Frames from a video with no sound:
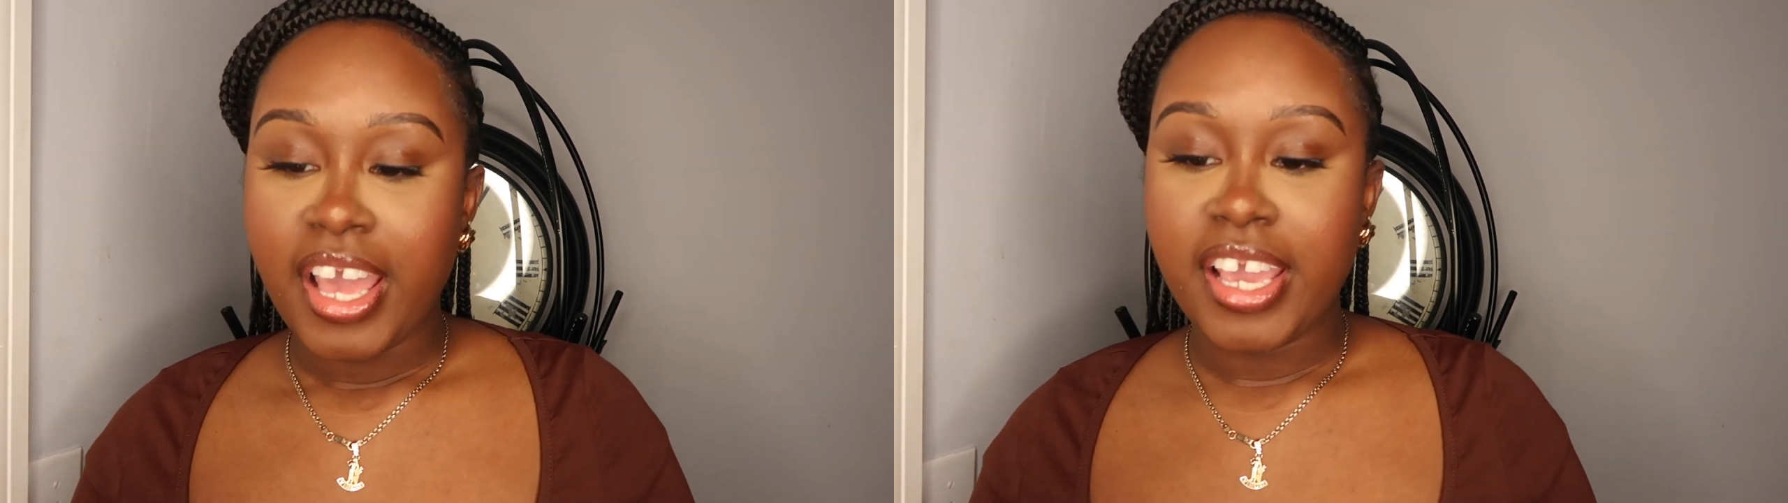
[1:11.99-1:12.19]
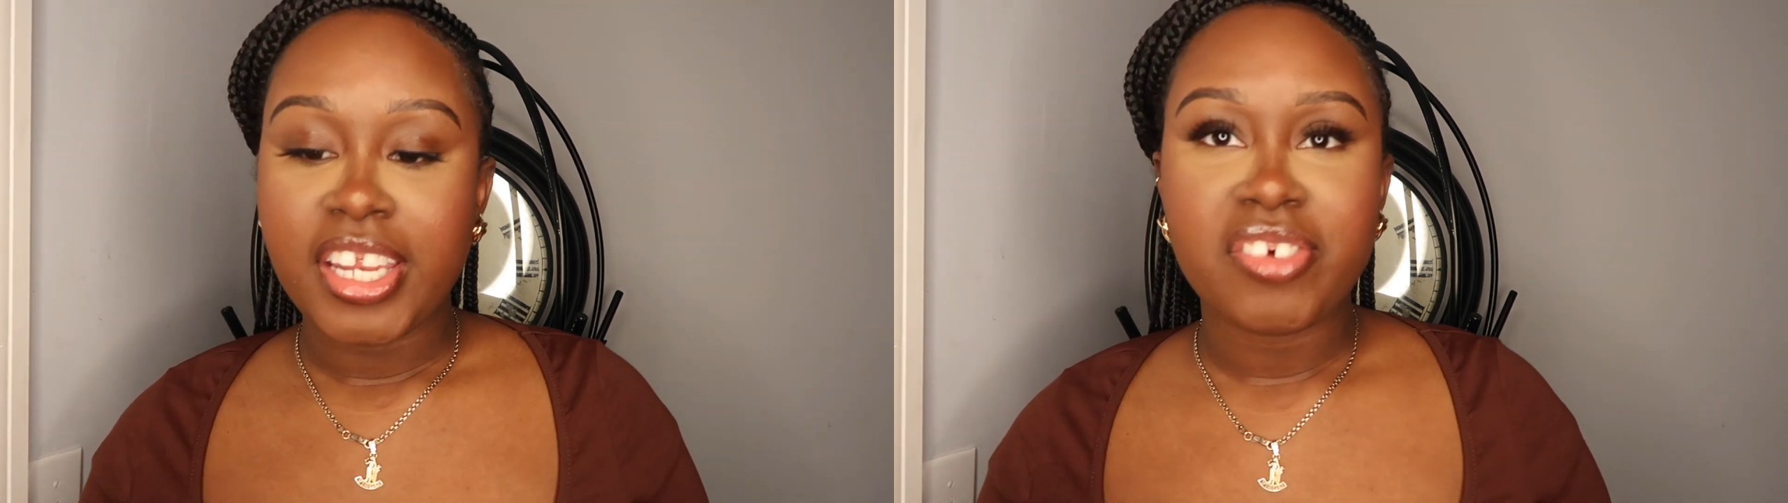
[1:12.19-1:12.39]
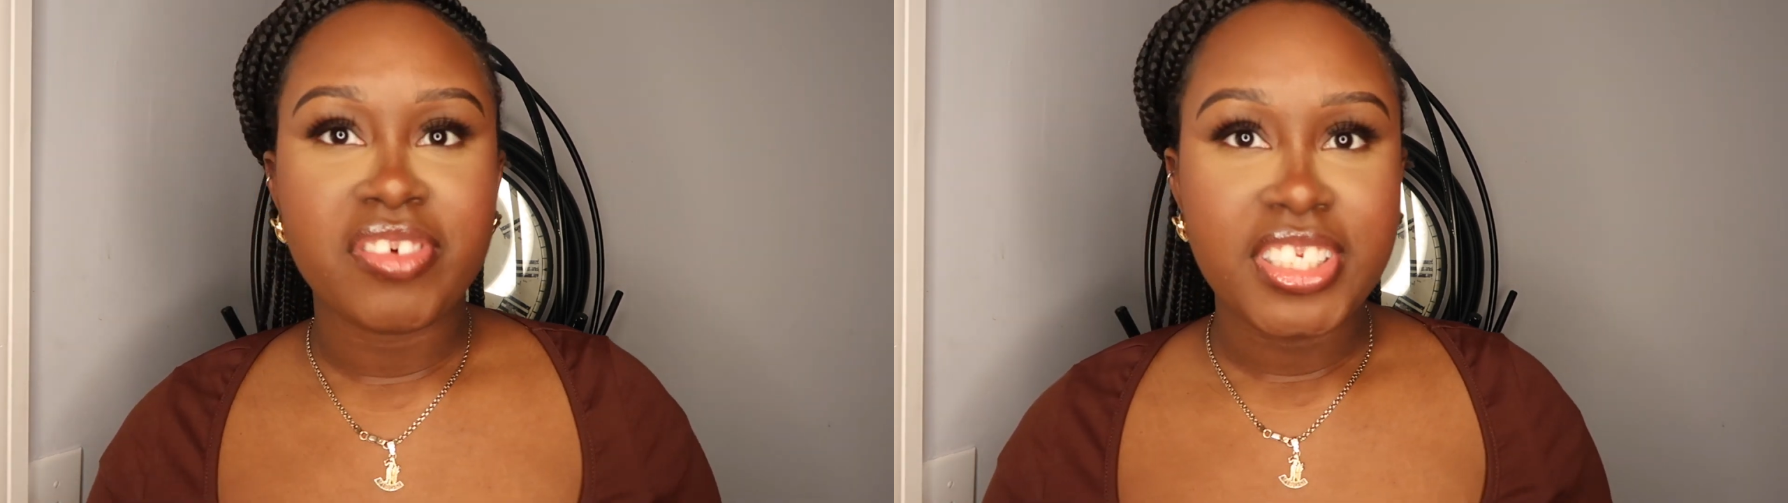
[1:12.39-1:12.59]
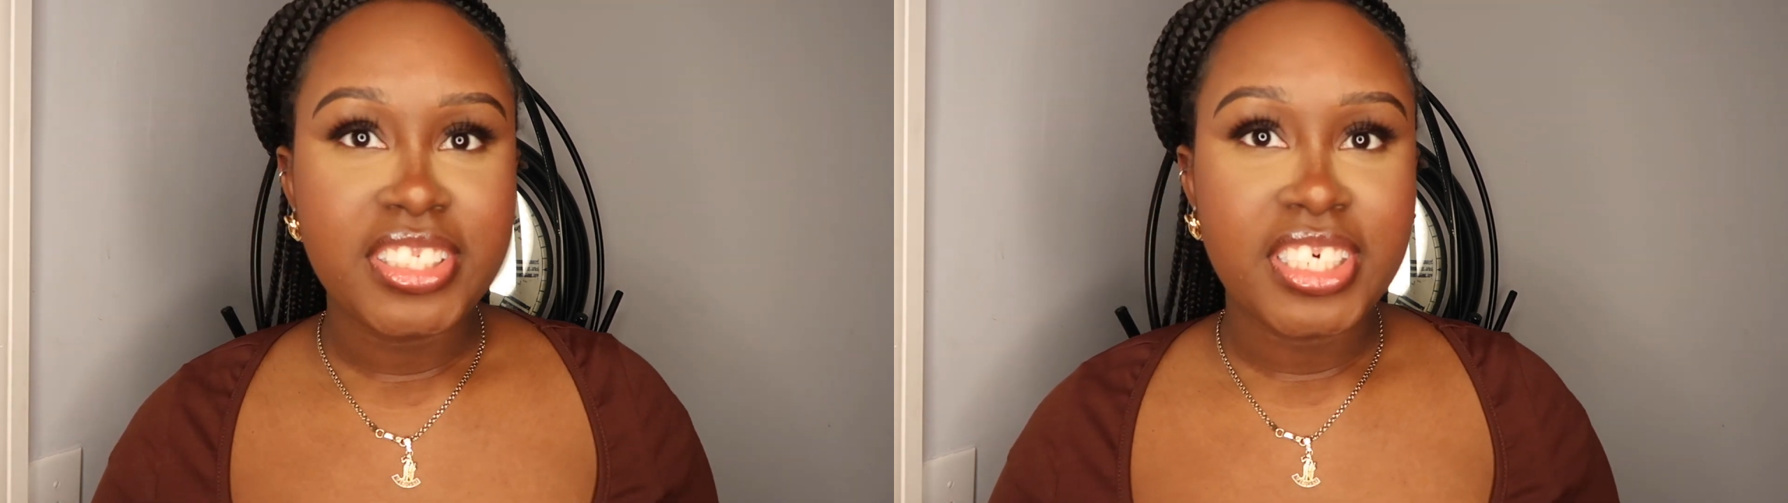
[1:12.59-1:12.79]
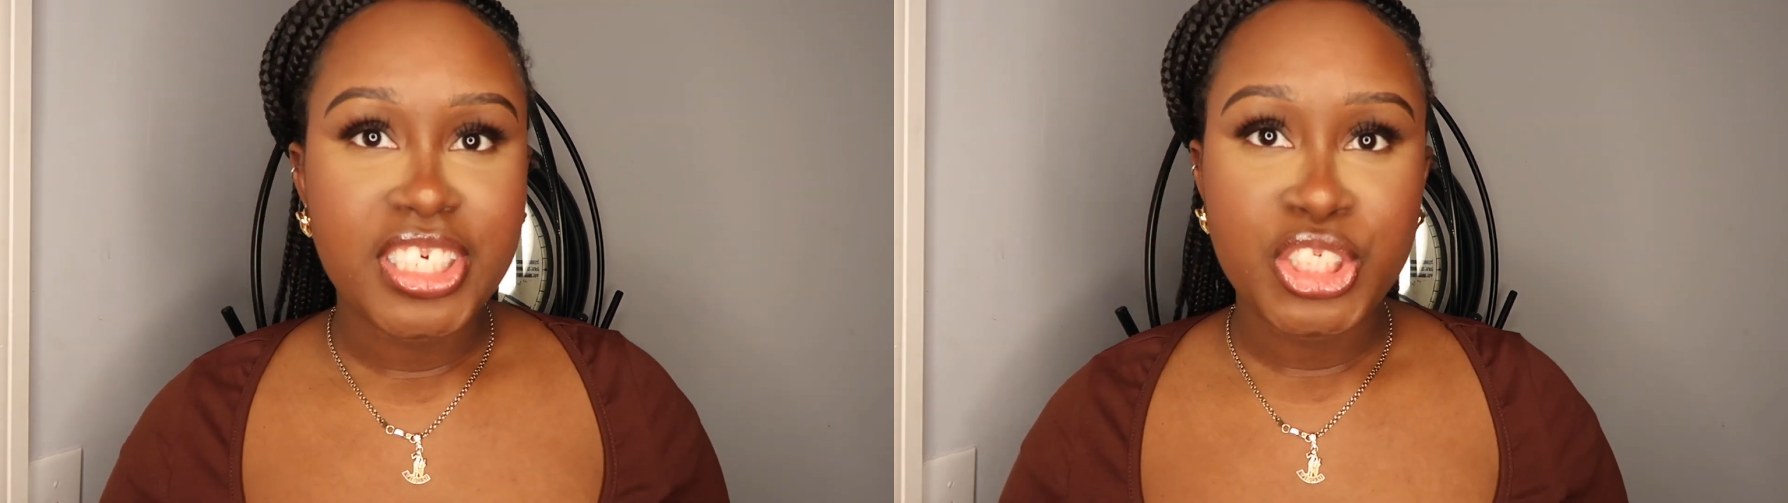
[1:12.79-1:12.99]
and it really
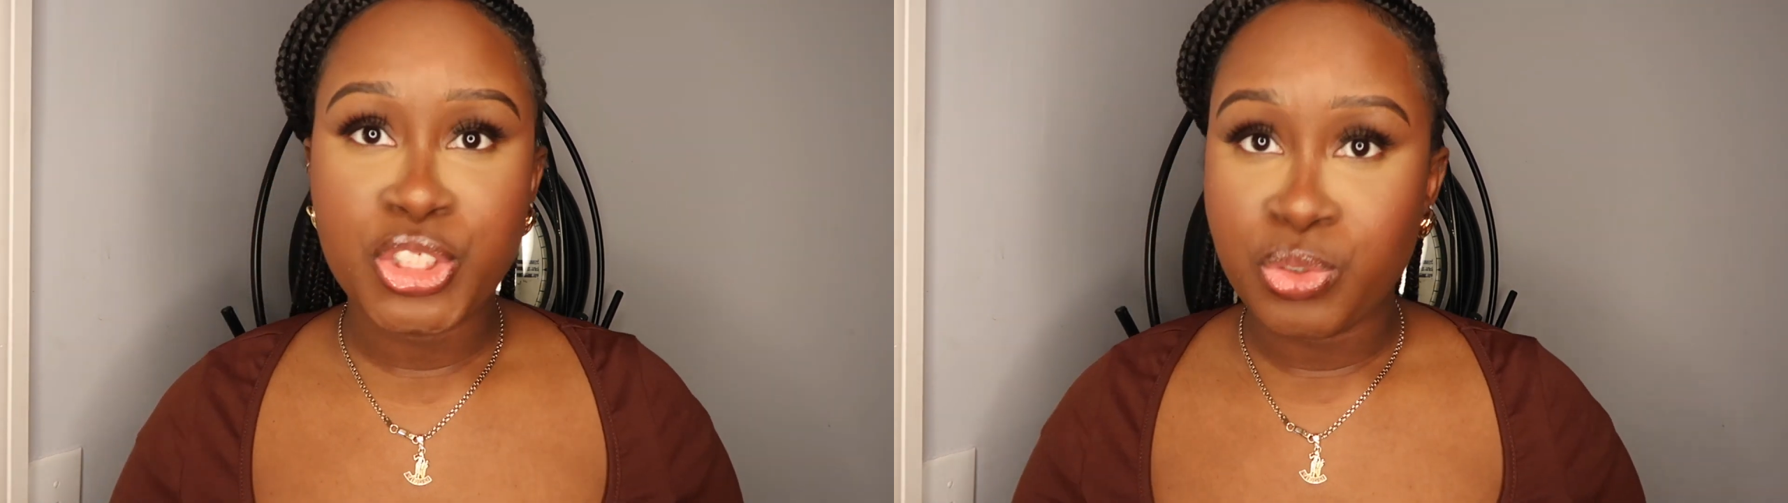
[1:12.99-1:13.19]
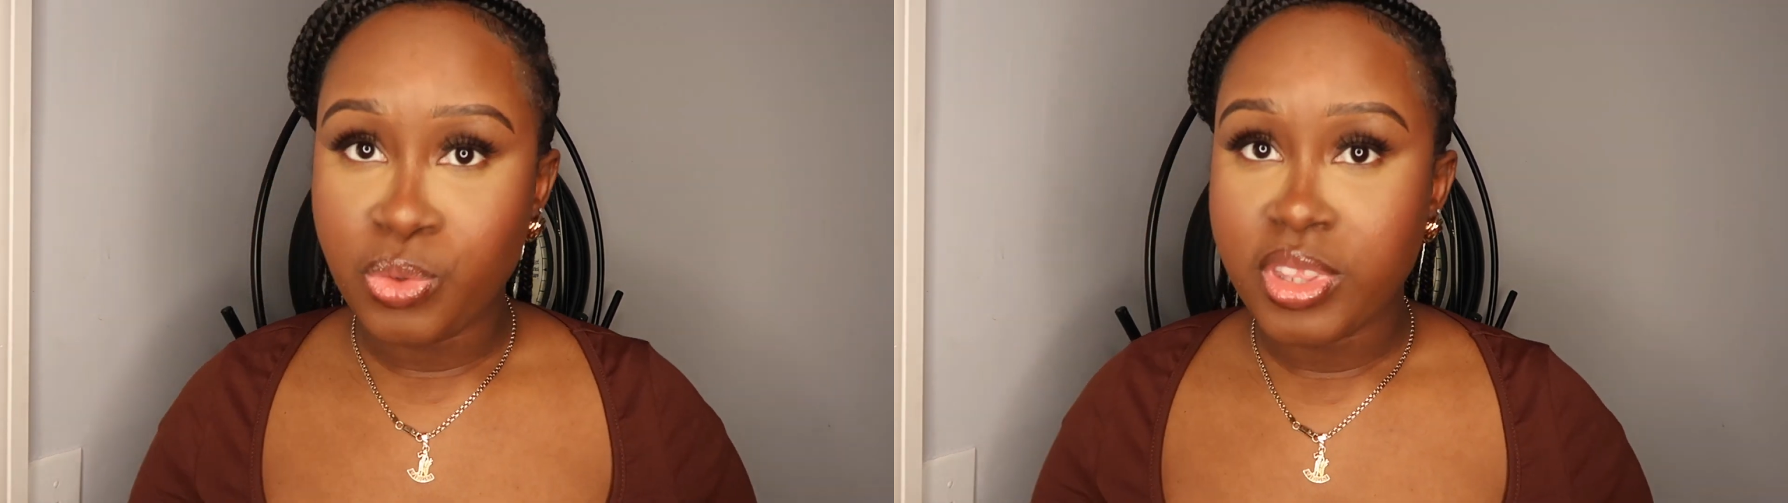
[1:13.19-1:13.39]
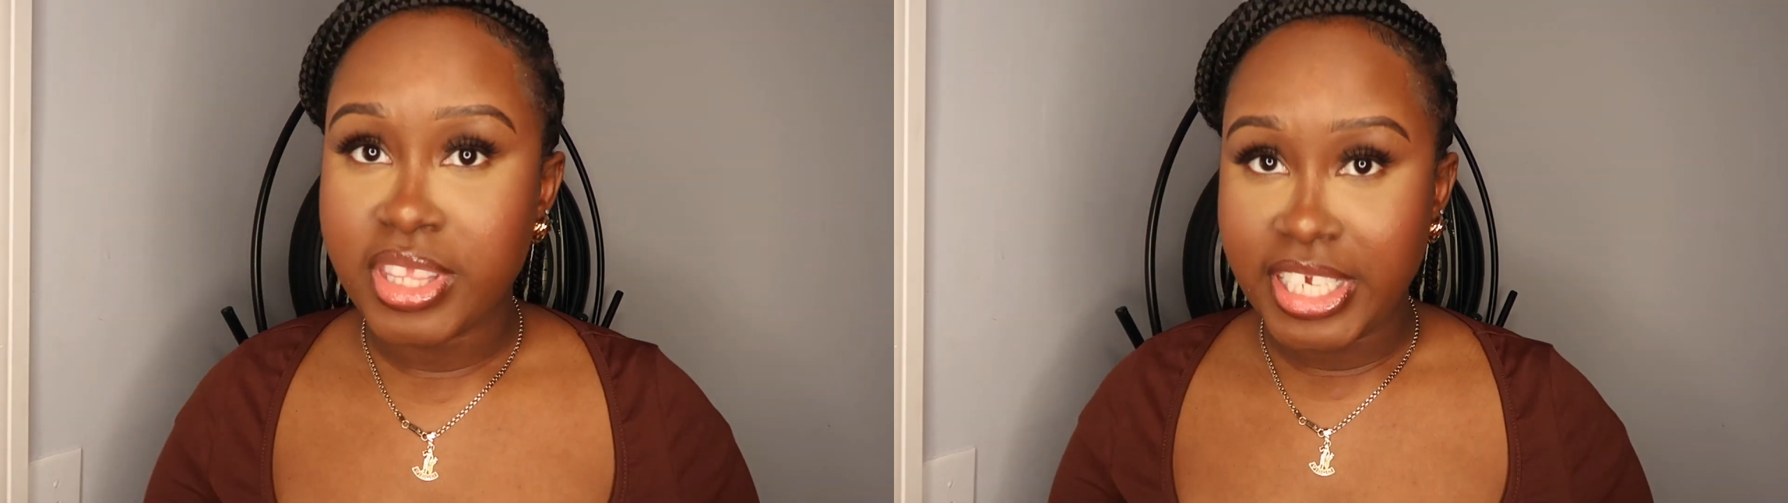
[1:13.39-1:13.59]
does soothe the